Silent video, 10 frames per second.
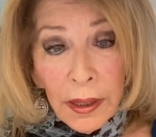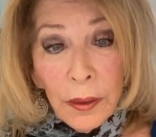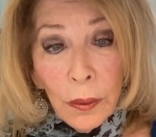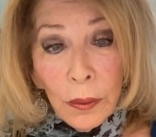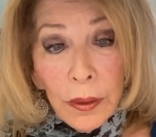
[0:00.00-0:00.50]

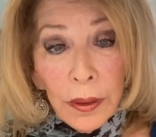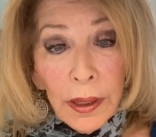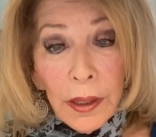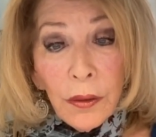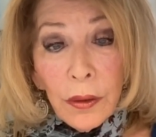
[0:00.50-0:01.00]

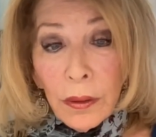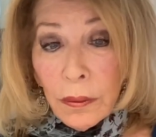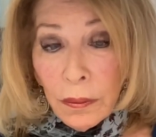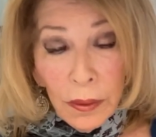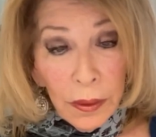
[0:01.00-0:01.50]
Litigation,
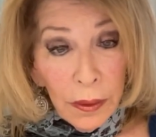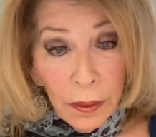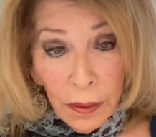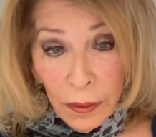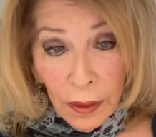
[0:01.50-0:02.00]

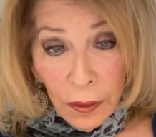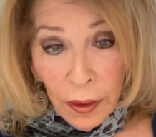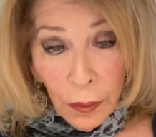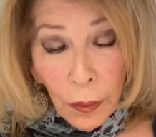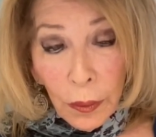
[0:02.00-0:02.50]
as I
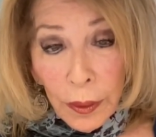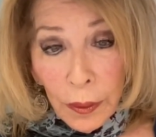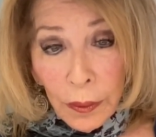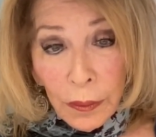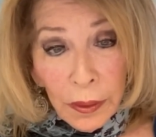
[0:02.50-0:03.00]
said
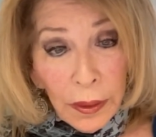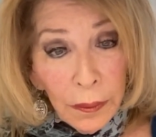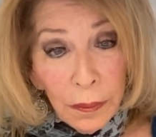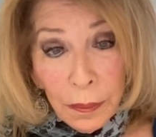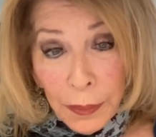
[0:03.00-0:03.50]
earlier,
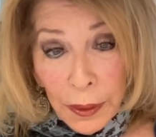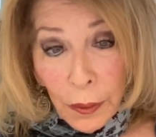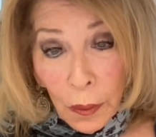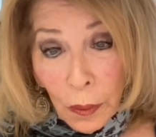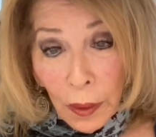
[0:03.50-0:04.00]
can be your
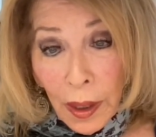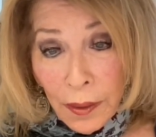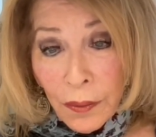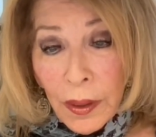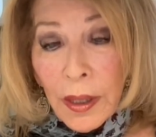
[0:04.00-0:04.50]
whole
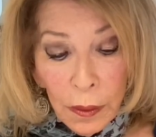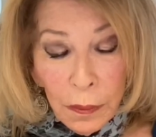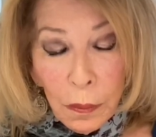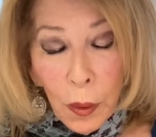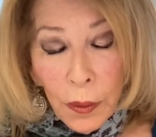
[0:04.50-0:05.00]
life,
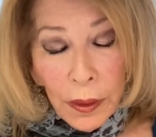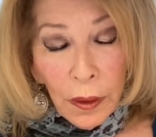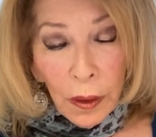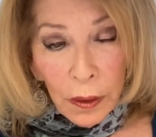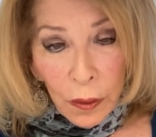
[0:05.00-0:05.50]
more
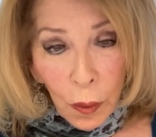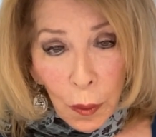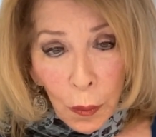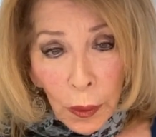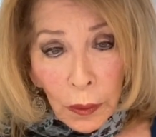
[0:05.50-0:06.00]
than a
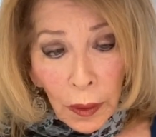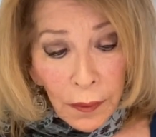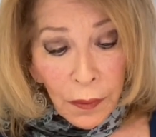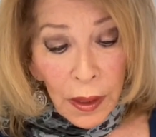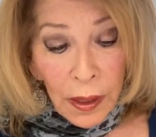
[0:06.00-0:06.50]
normal work
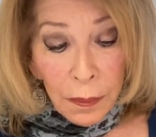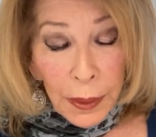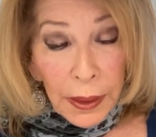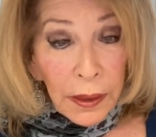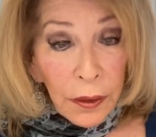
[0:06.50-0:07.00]
life.
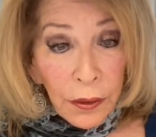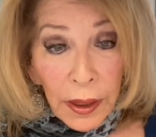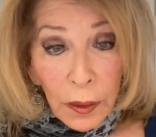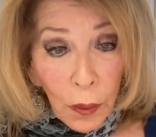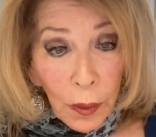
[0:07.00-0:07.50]
Being an
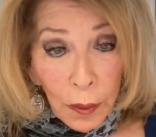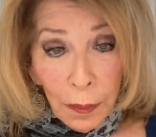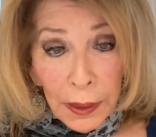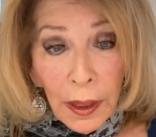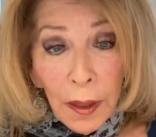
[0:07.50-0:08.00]
estate lawyer
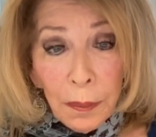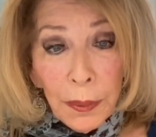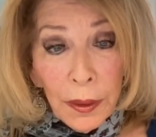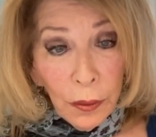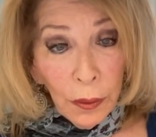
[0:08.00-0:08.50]
might not
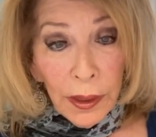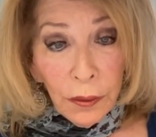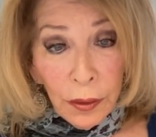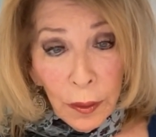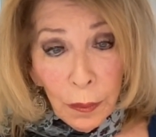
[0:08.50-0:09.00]
be. So
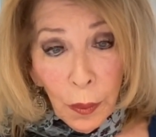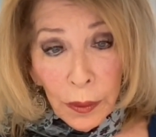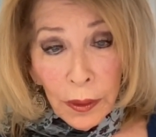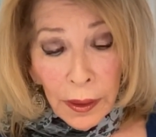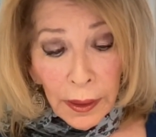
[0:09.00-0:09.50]
that's an
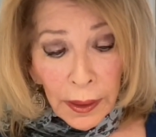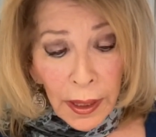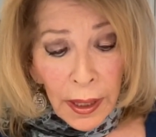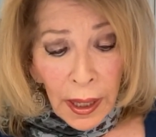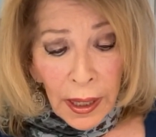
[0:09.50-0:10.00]
important thing.
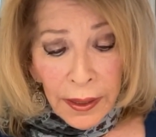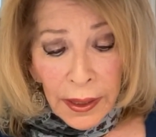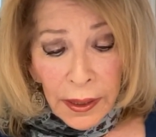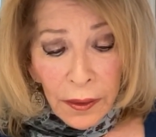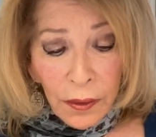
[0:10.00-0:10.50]
I
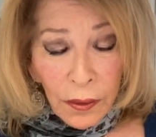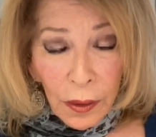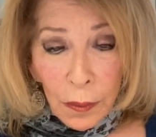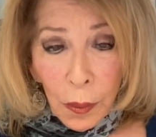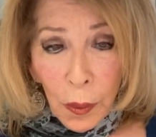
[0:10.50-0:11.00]
think it's
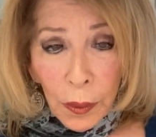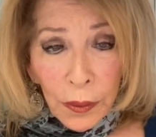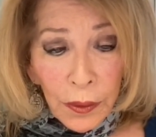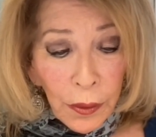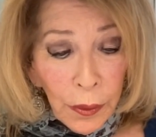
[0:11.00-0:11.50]

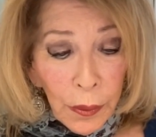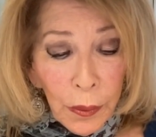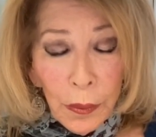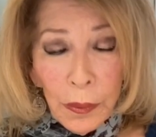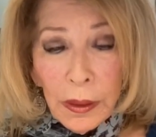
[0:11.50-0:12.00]
important to